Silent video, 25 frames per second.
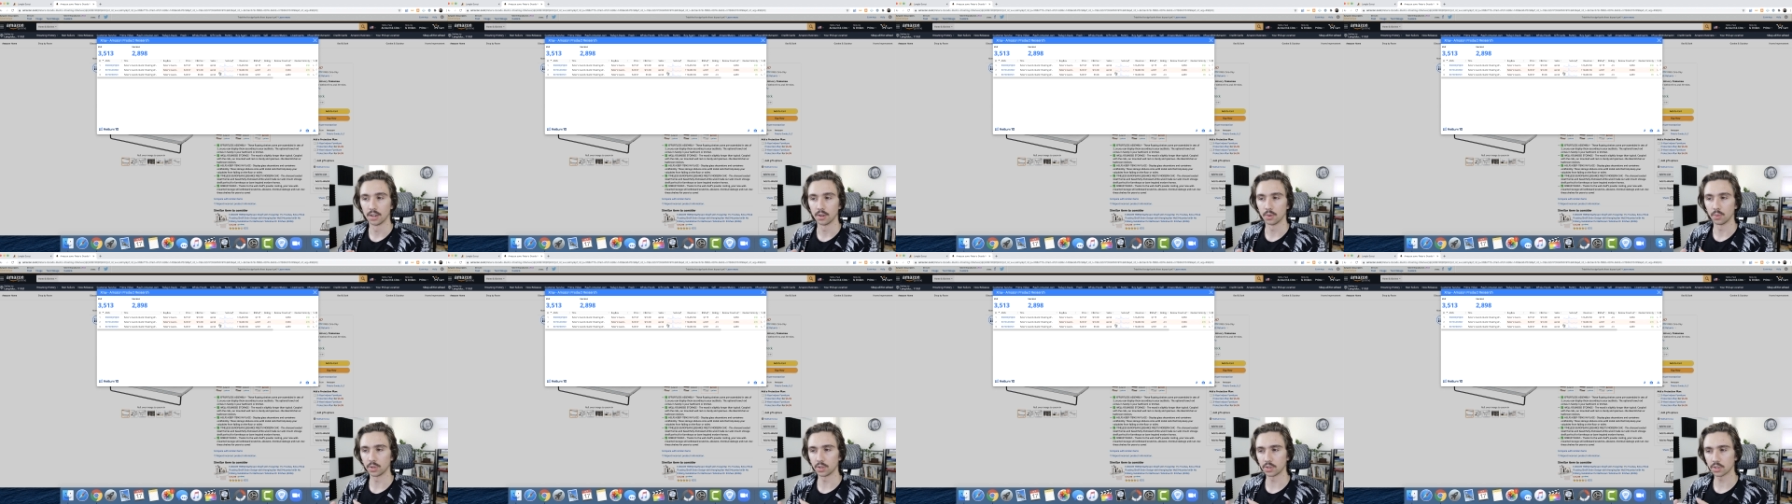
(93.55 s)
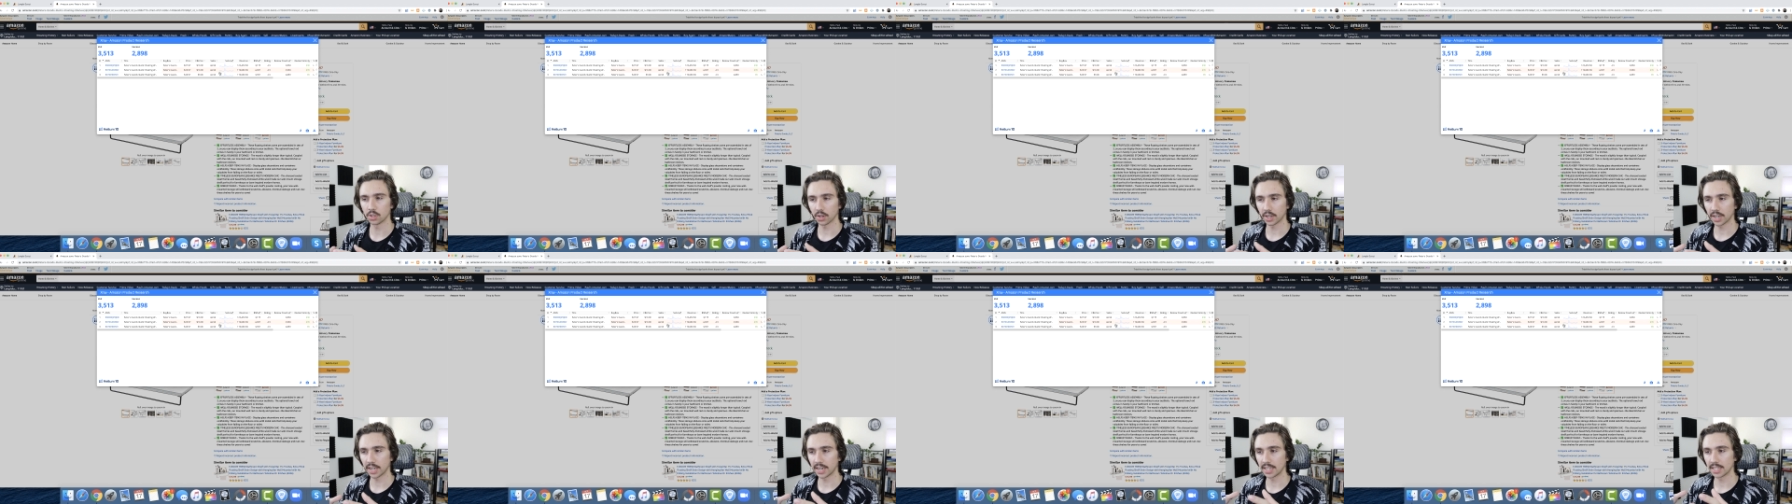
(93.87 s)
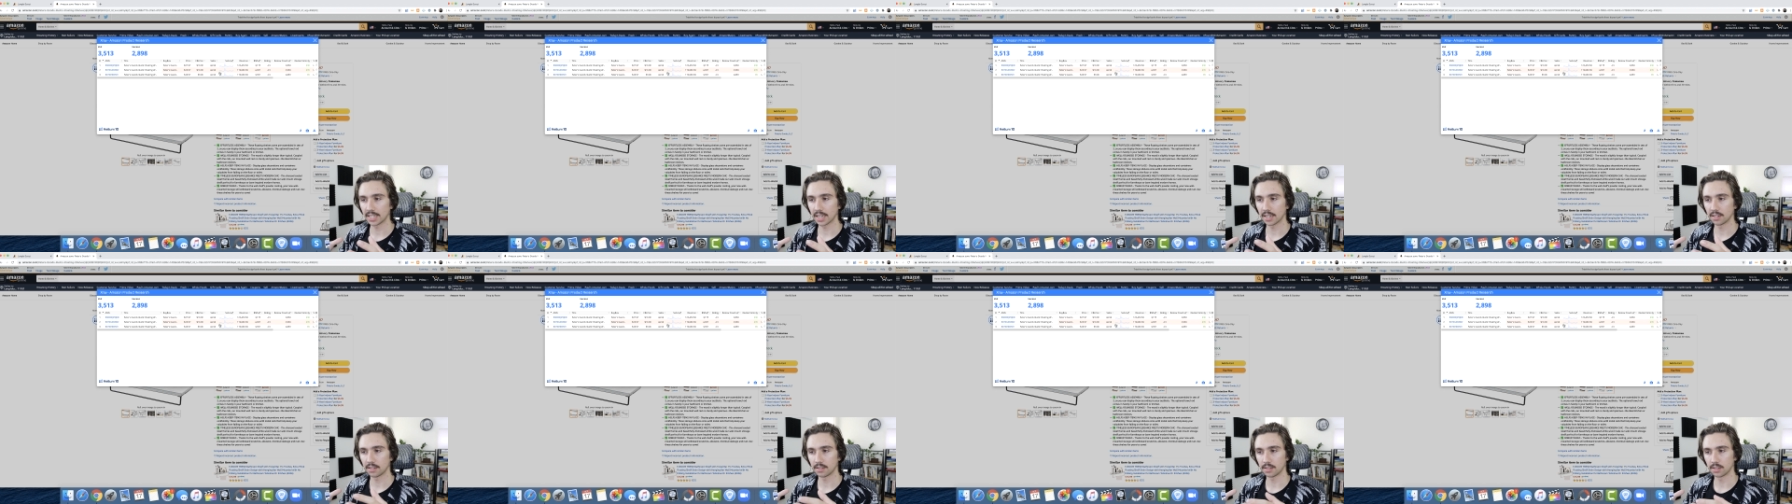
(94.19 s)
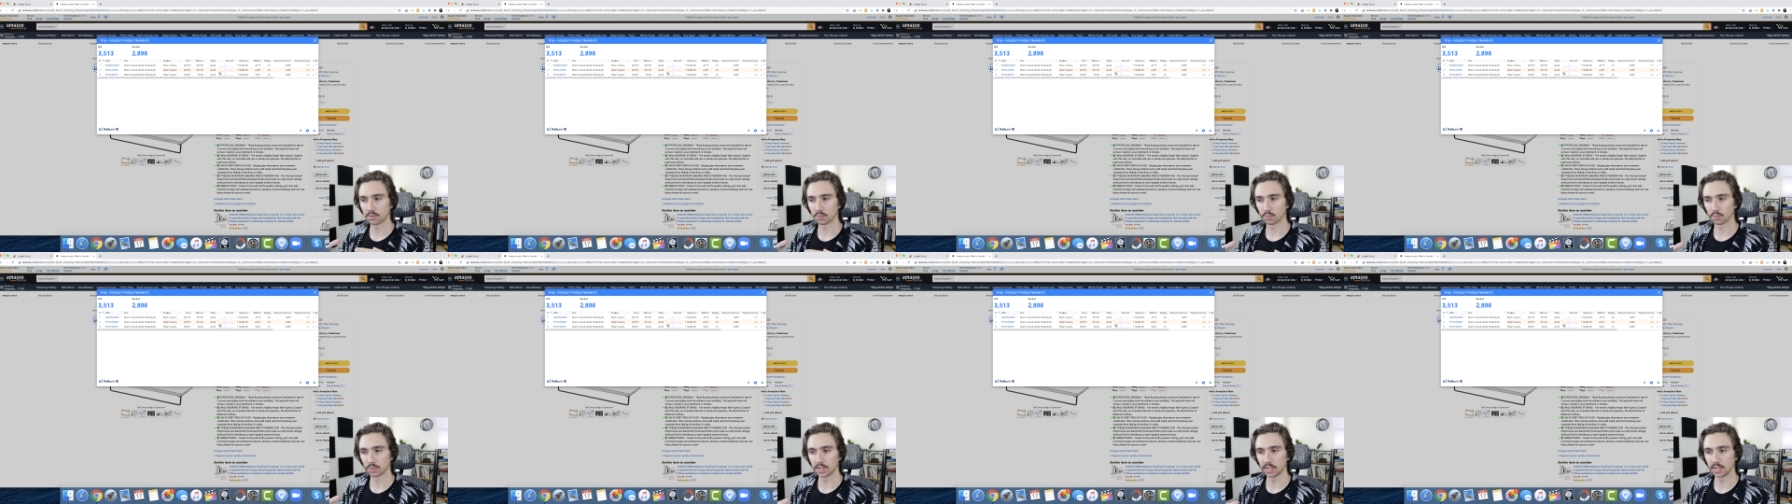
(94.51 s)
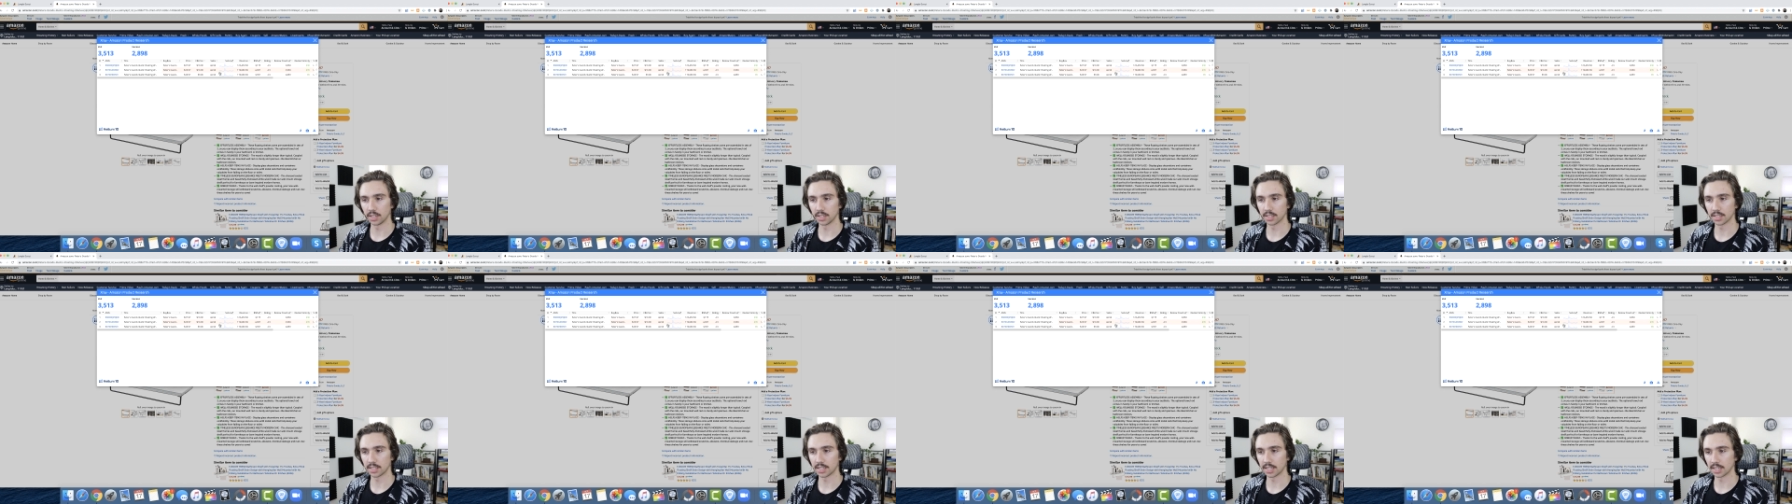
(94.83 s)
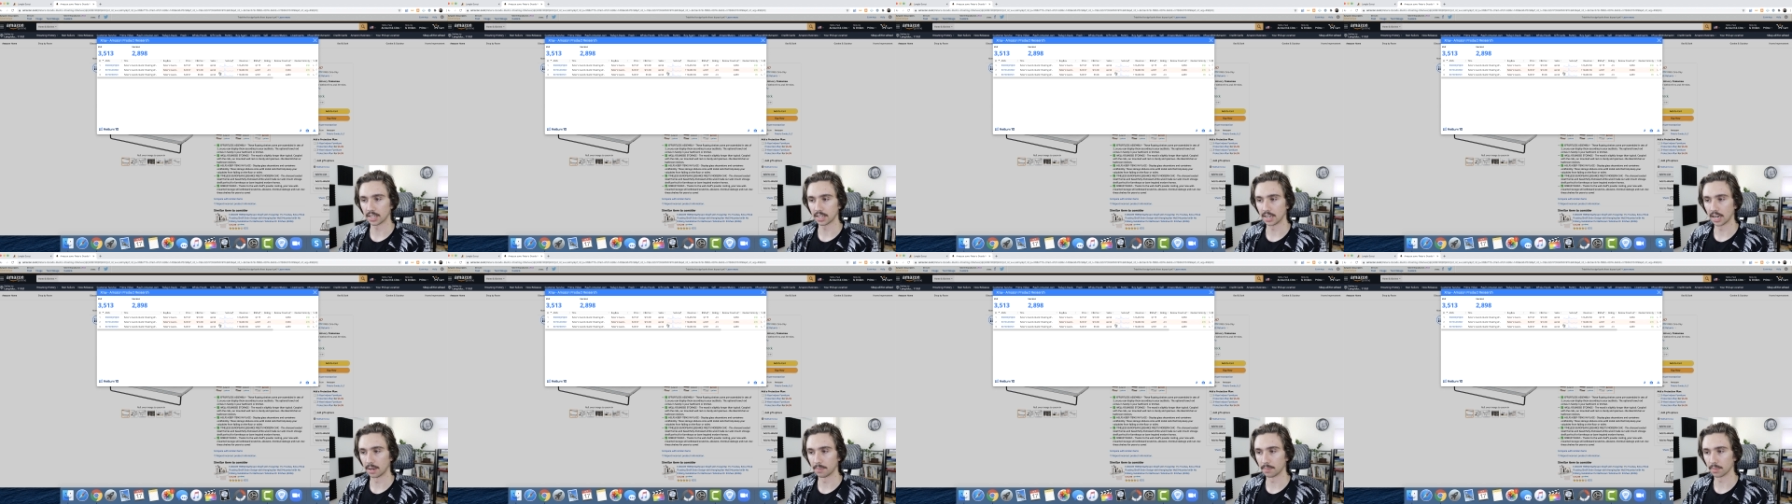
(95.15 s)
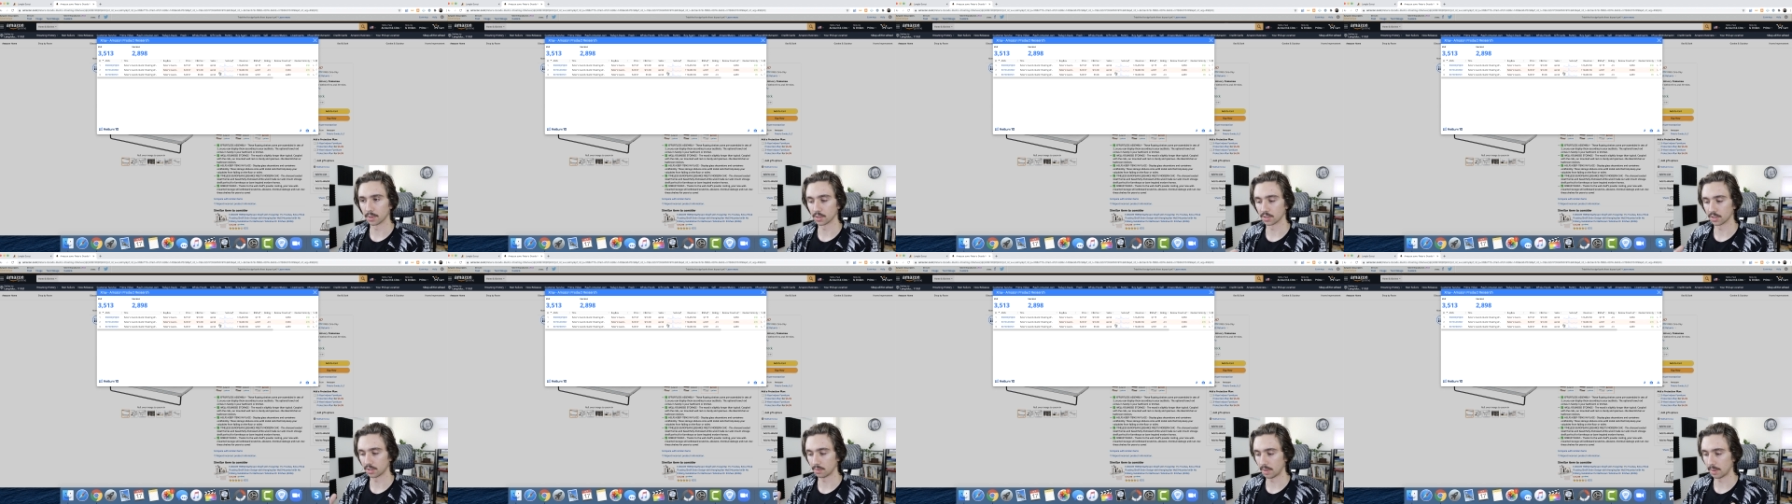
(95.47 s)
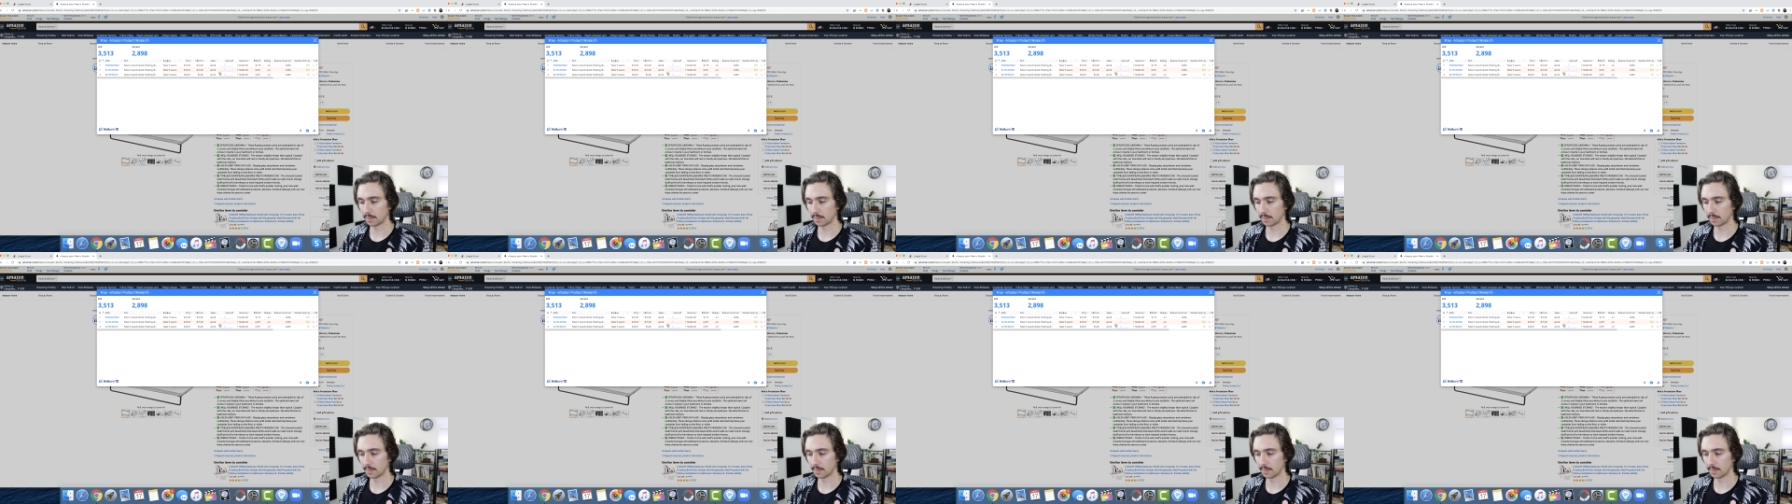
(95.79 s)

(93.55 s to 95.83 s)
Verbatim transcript: When you start getting down to these realistic numbers and